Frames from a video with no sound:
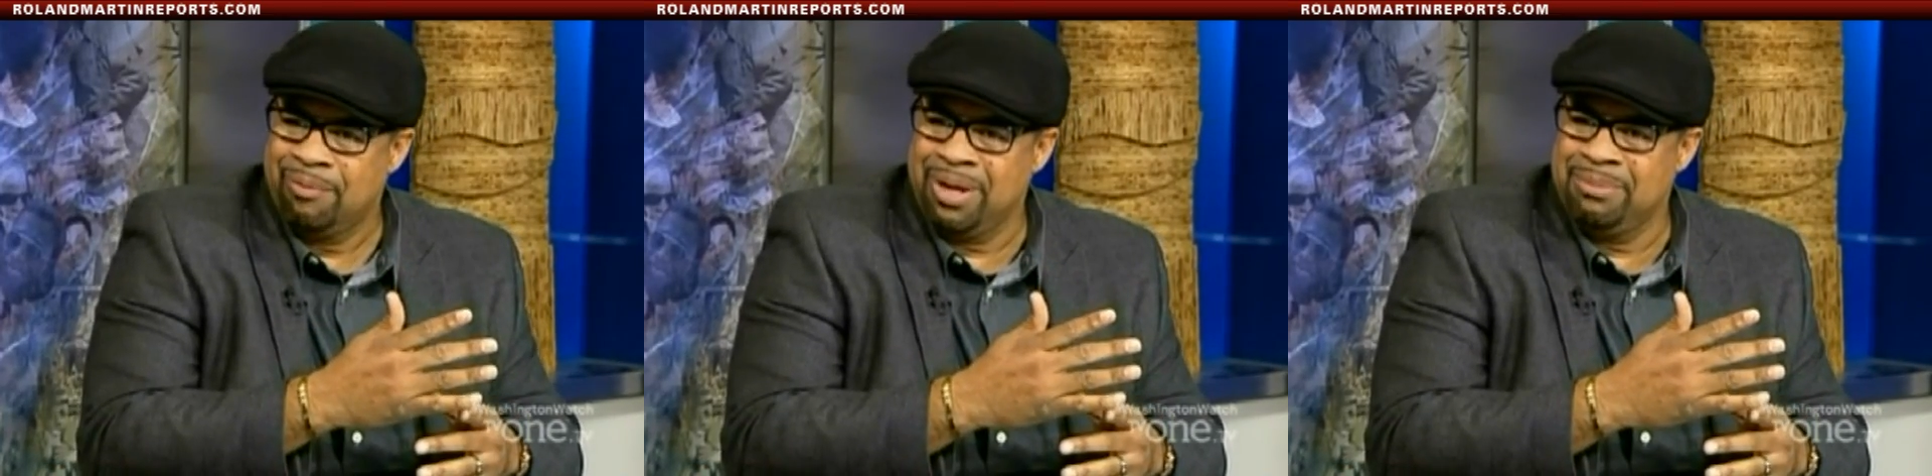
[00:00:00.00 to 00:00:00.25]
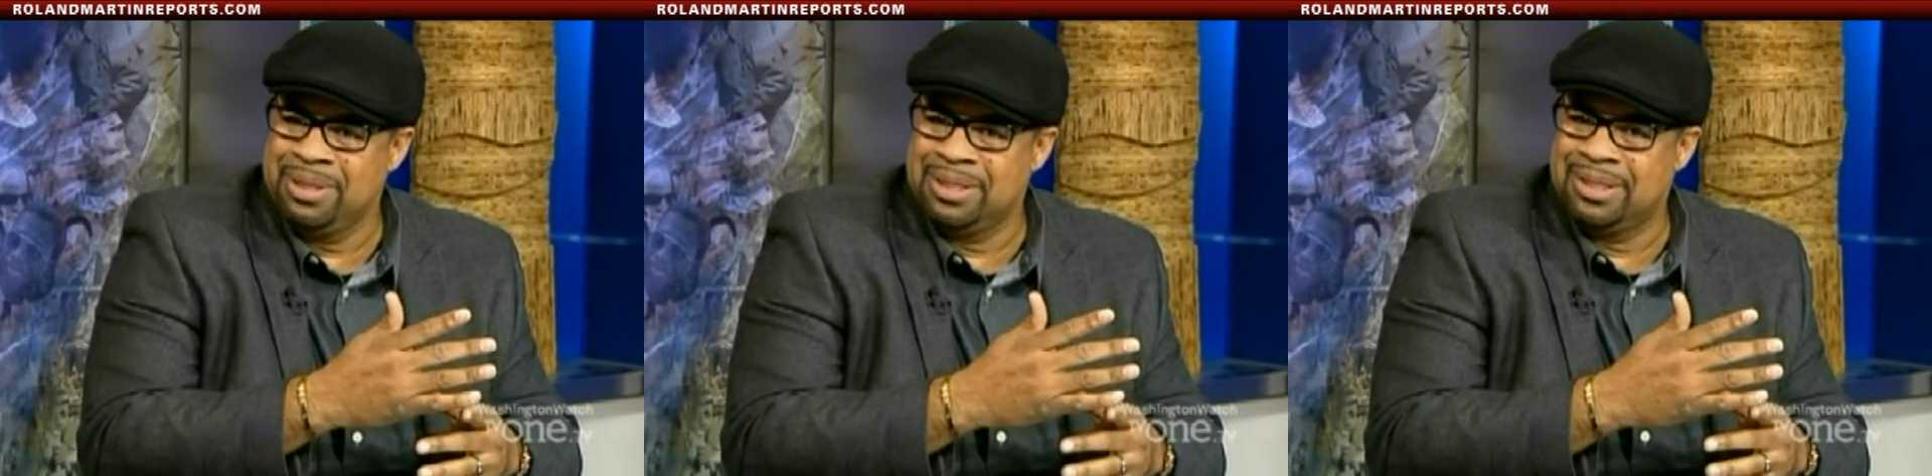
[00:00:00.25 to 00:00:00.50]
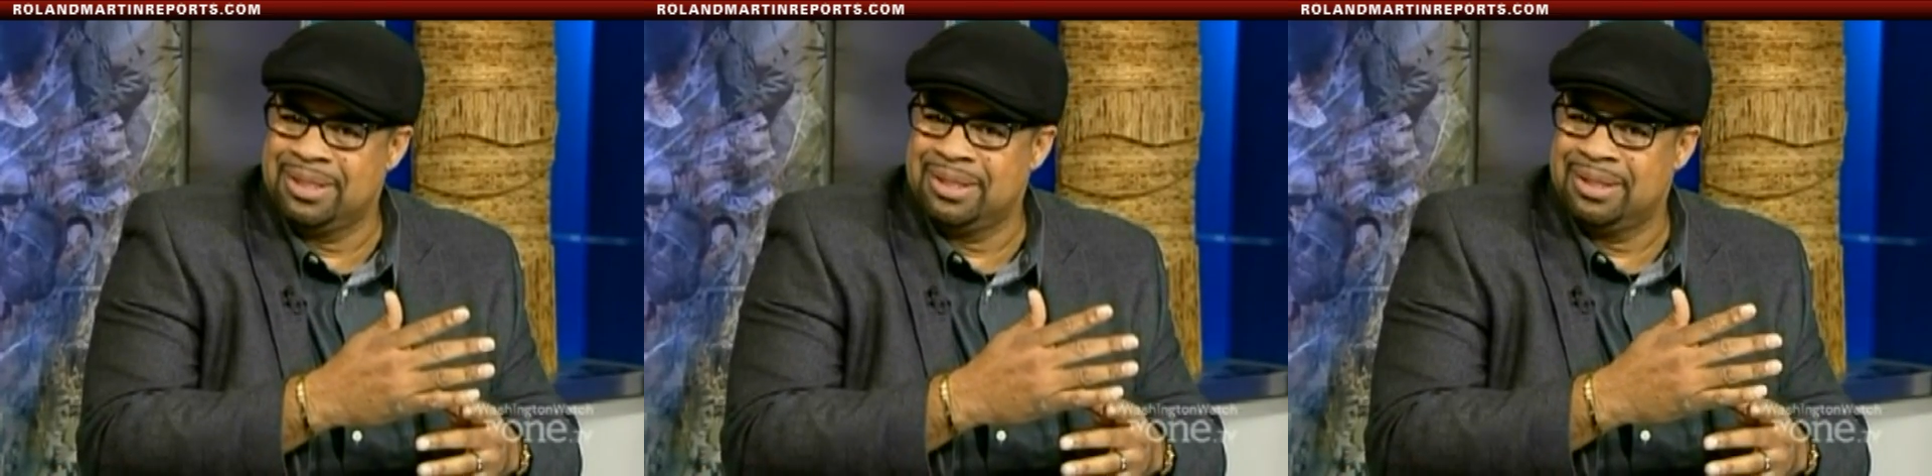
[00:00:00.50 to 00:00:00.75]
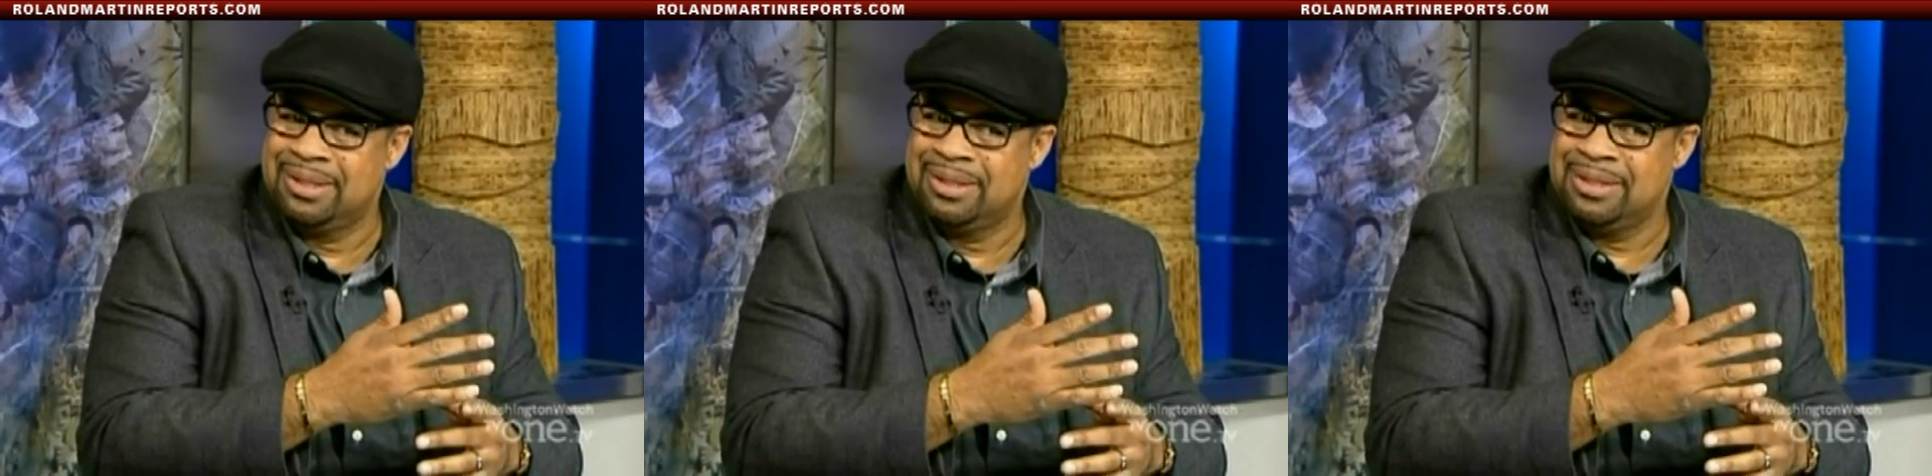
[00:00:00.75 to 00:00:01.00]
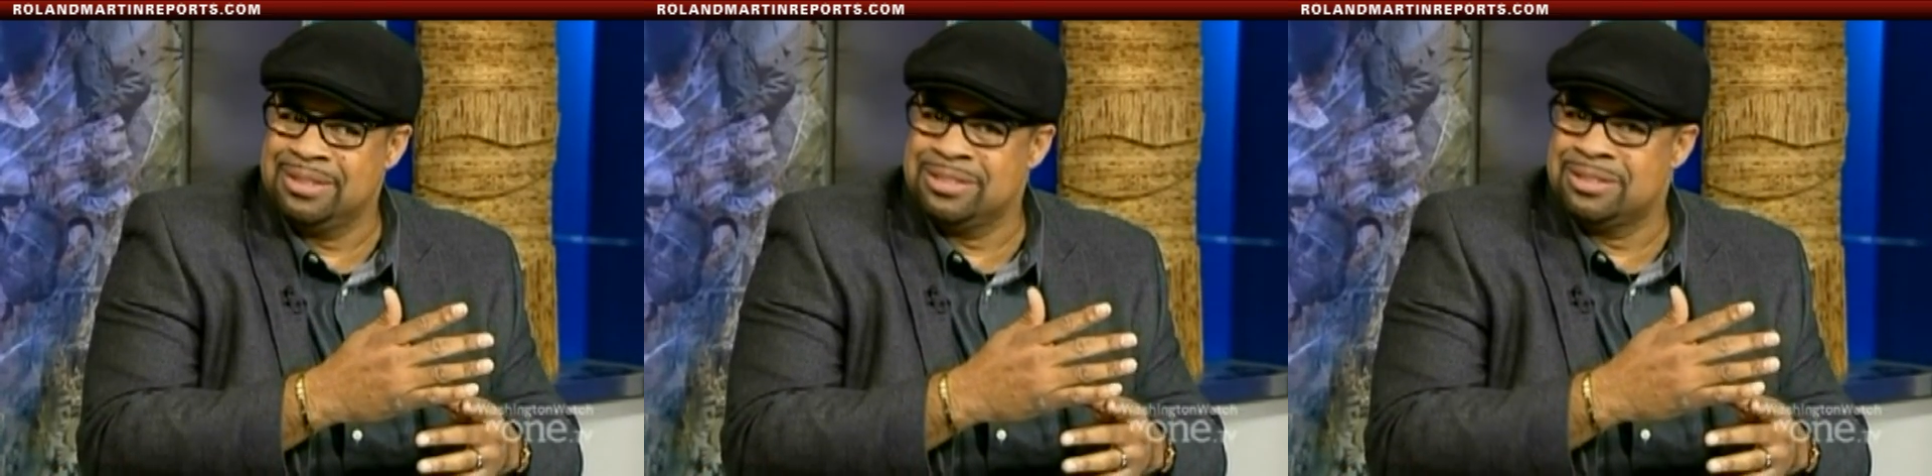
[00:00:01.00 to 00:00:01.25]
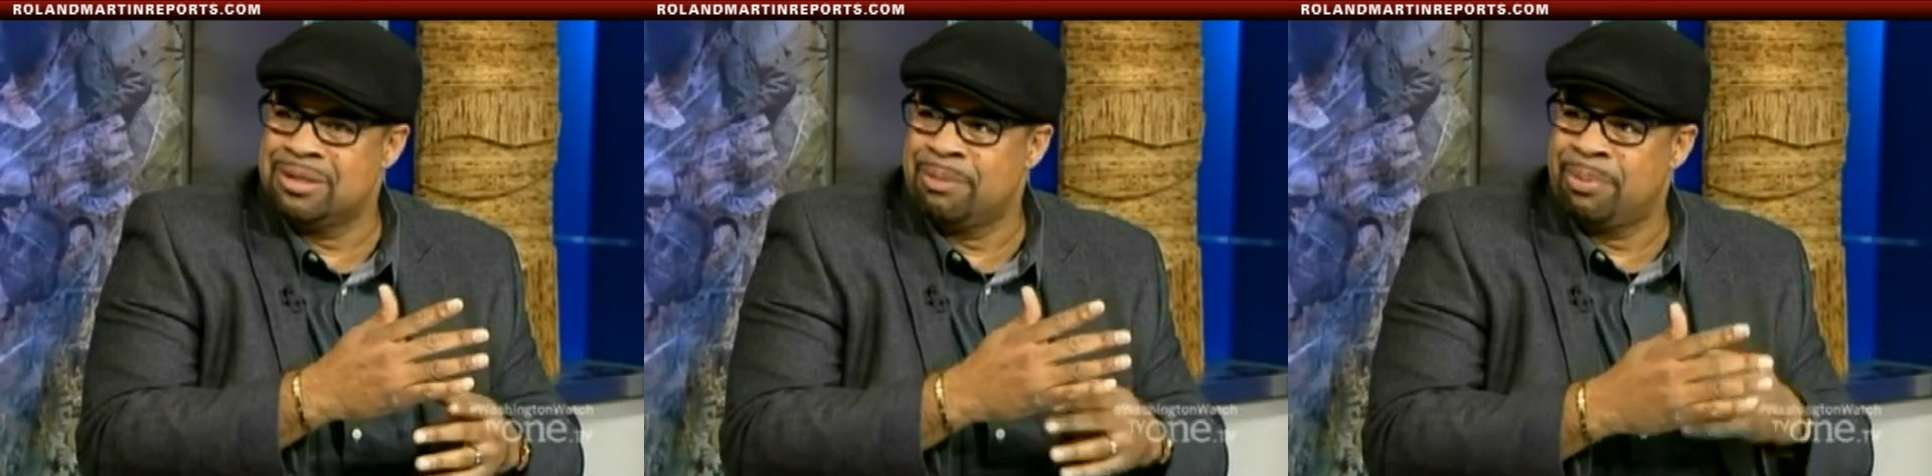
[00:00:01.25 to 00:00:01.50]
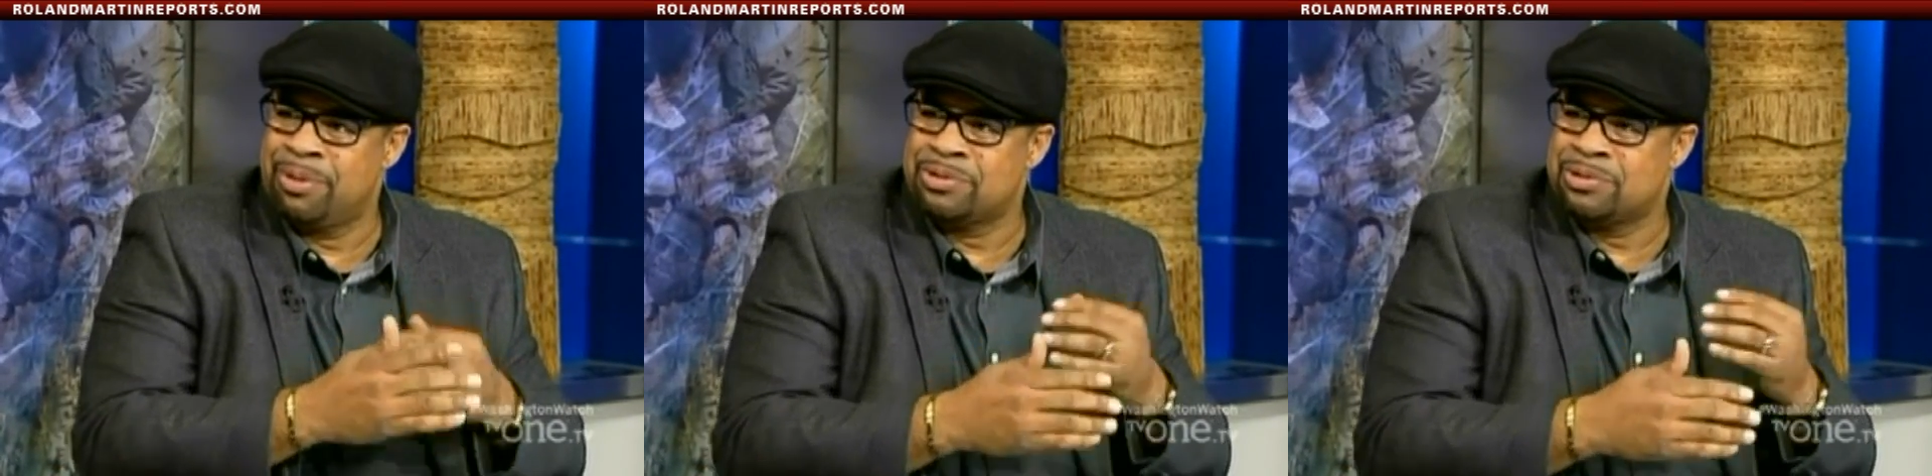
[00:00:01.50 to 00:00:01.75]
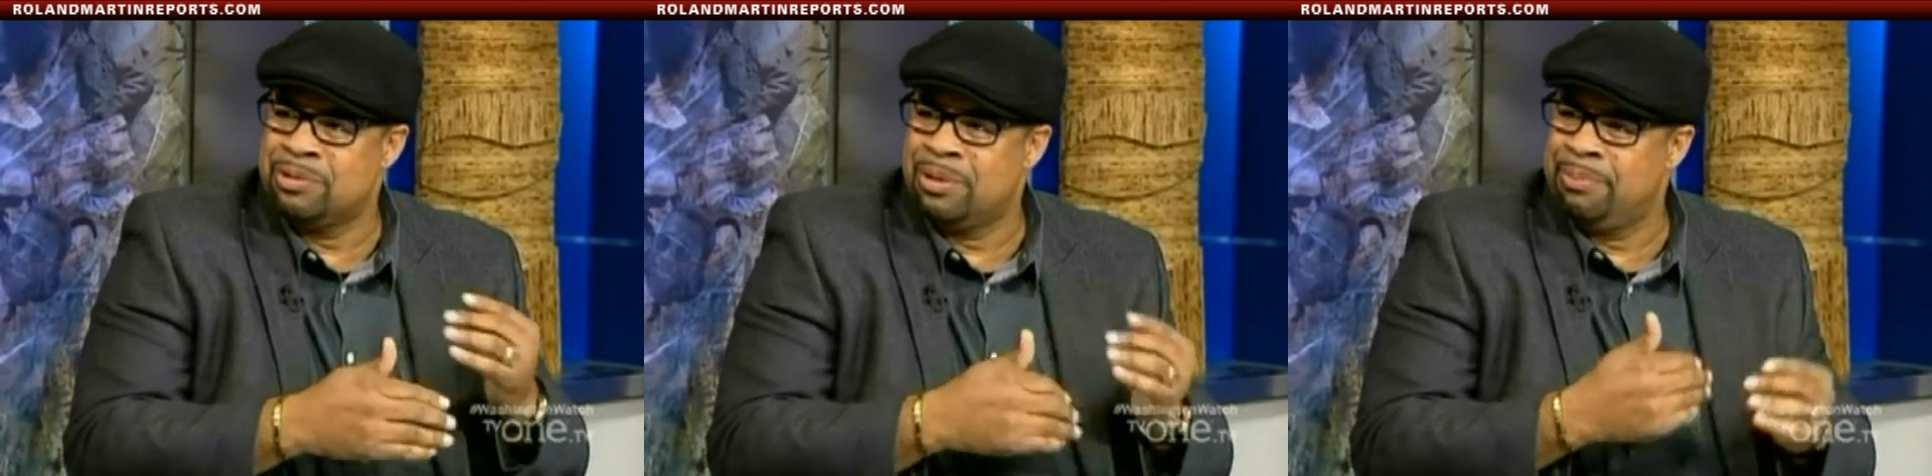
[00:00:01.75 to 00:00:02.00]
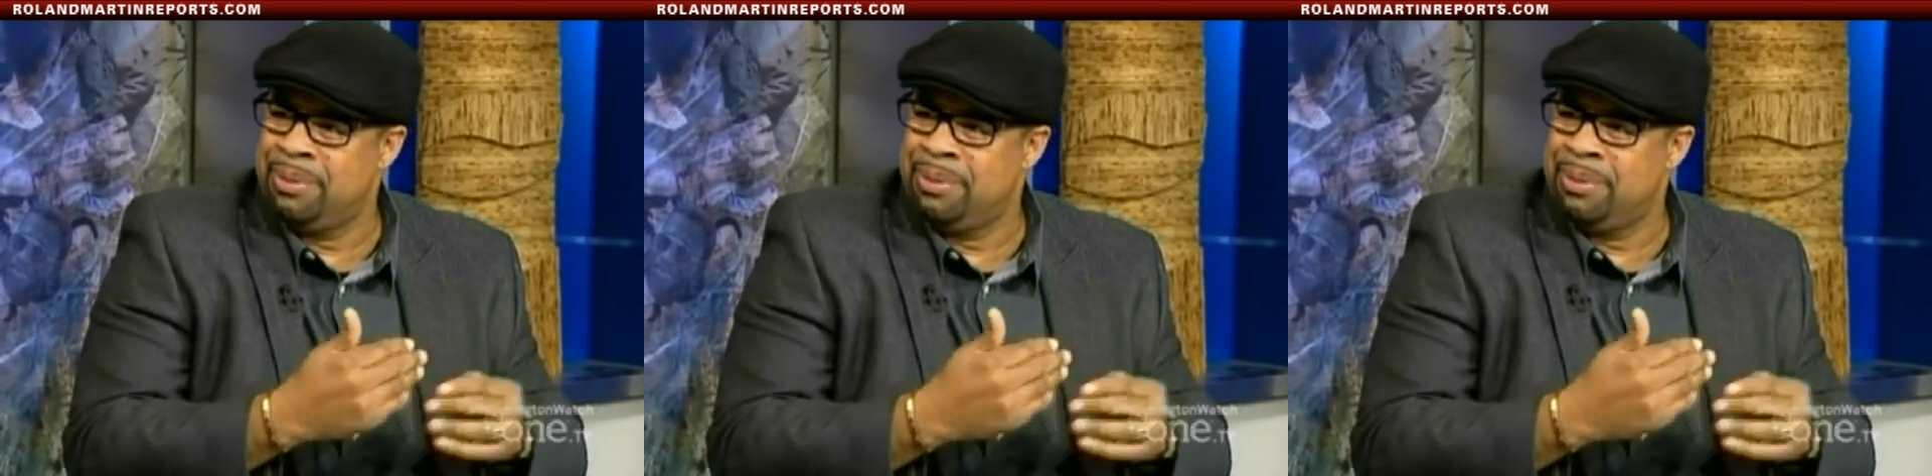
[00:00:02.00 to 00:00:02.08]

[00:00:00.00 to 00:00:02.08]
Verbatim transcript: wait a minute, this is their personal